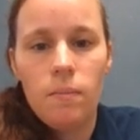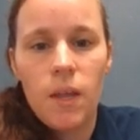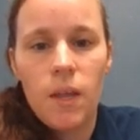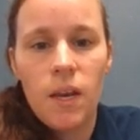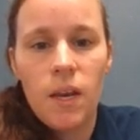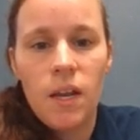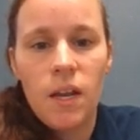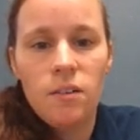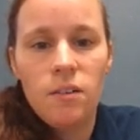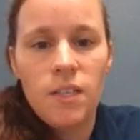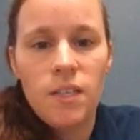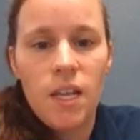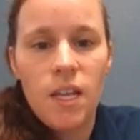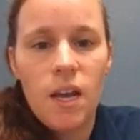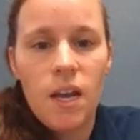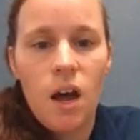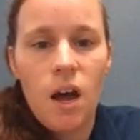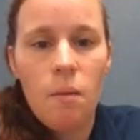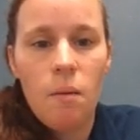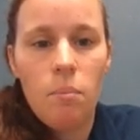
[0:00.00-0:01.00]
And here's
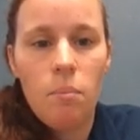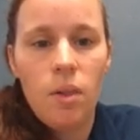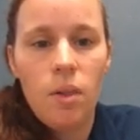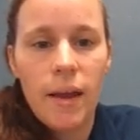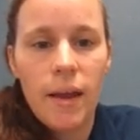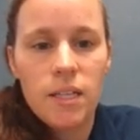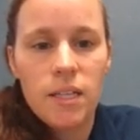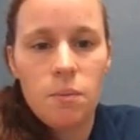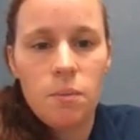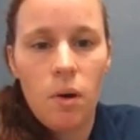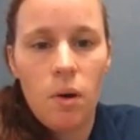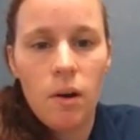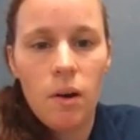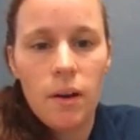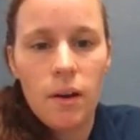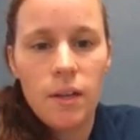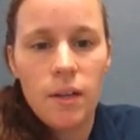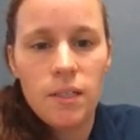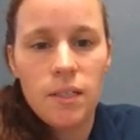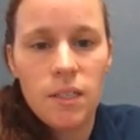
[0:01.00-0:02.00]
the complex
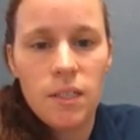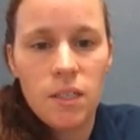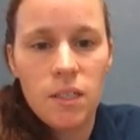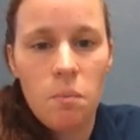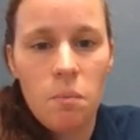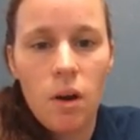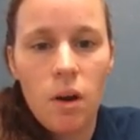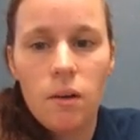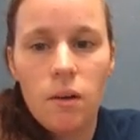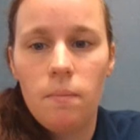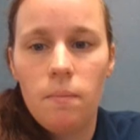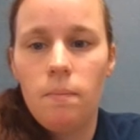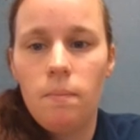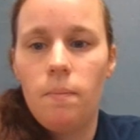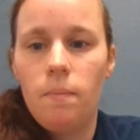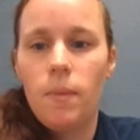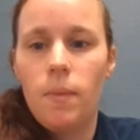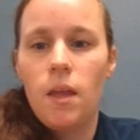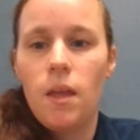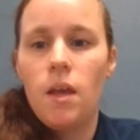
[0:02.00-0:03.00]
part, is this part.
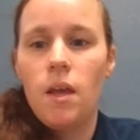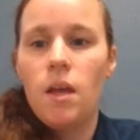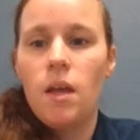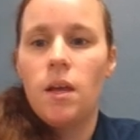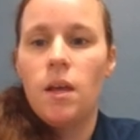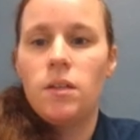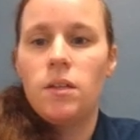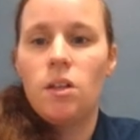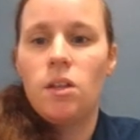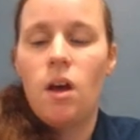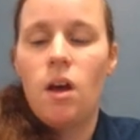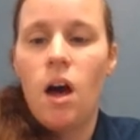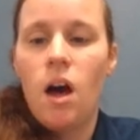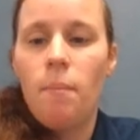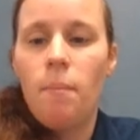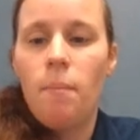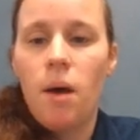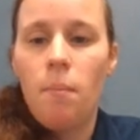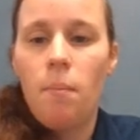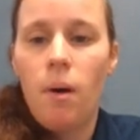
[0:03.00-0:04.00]
So the
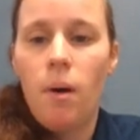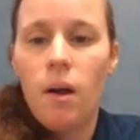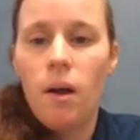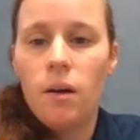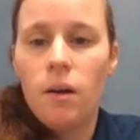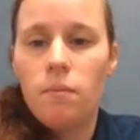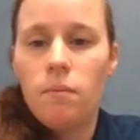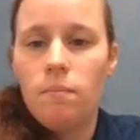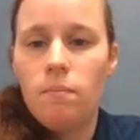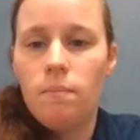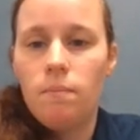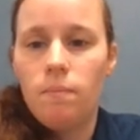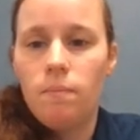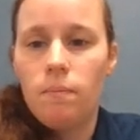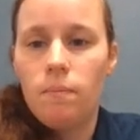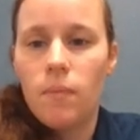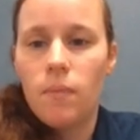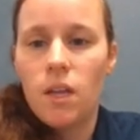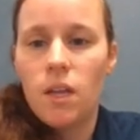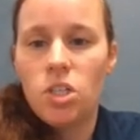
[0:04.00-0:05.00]
compound part,
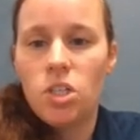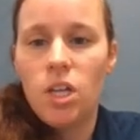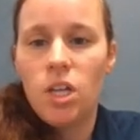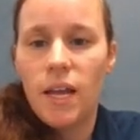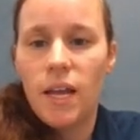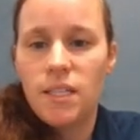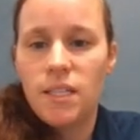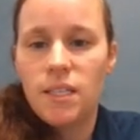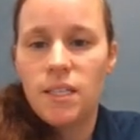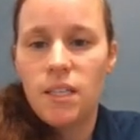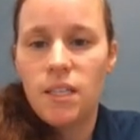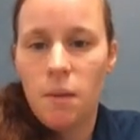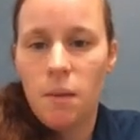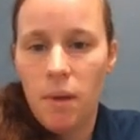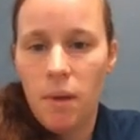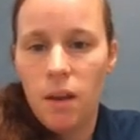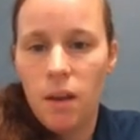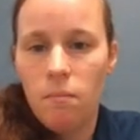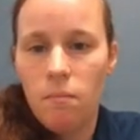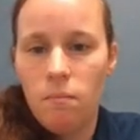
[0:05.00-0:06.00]
she likes to sleep
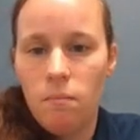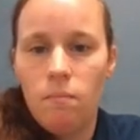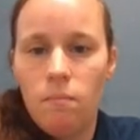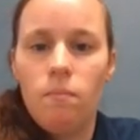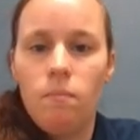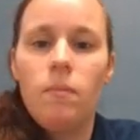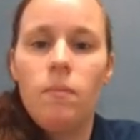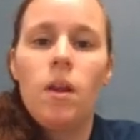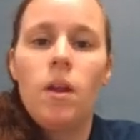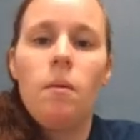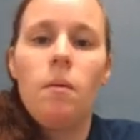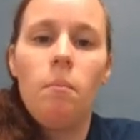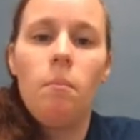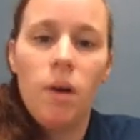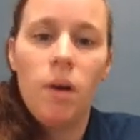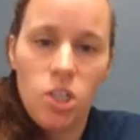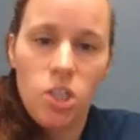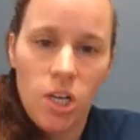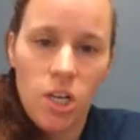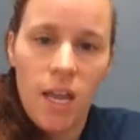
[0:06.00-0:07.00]
in,
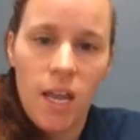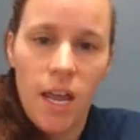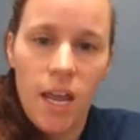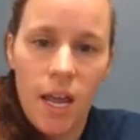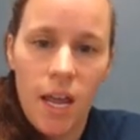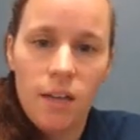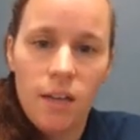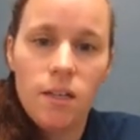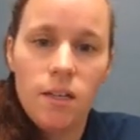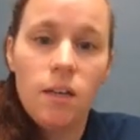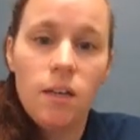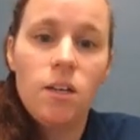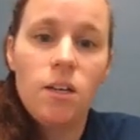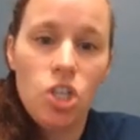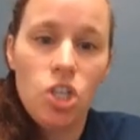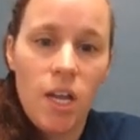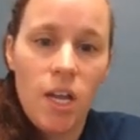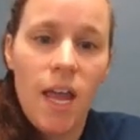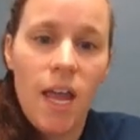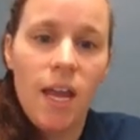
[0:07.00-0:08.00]
but she can
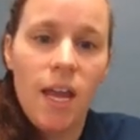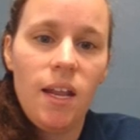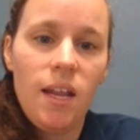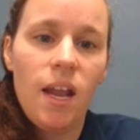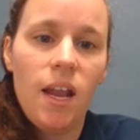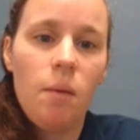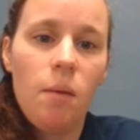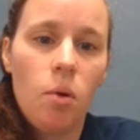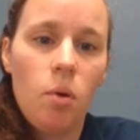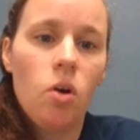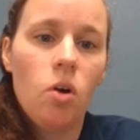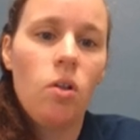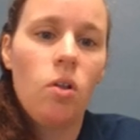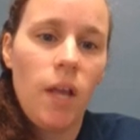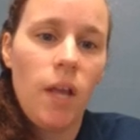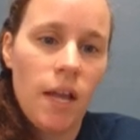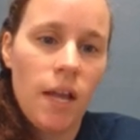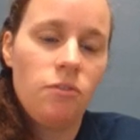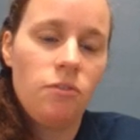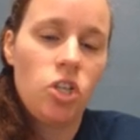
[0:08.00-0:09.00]
get up
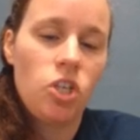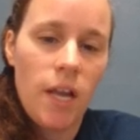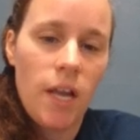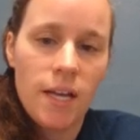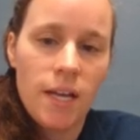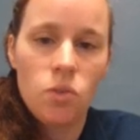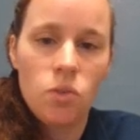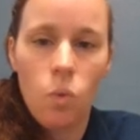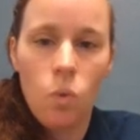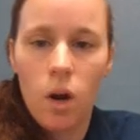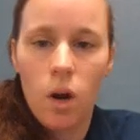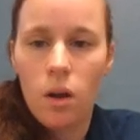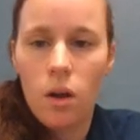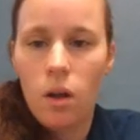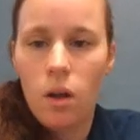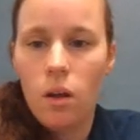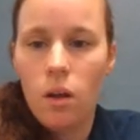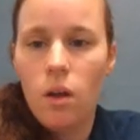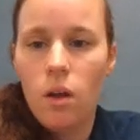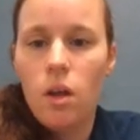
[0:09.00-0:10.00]
early if she has work.